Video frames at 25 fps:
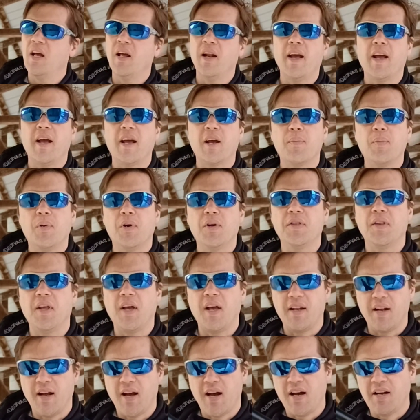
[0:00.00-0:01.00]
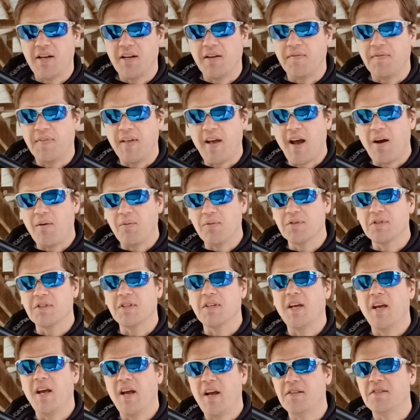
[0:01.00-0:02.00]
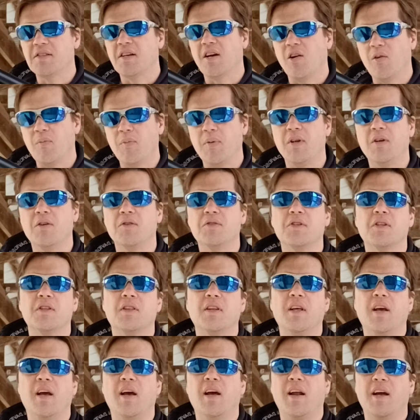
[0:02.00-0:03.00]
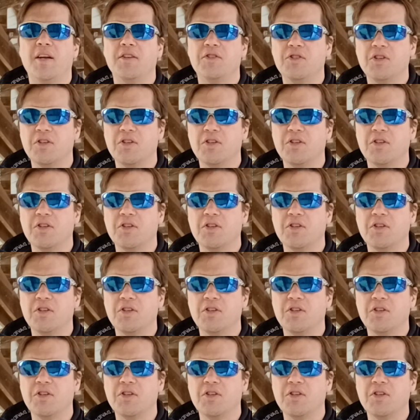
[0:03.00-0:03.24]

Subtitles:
I could put that on. If that was the case, I would be using that.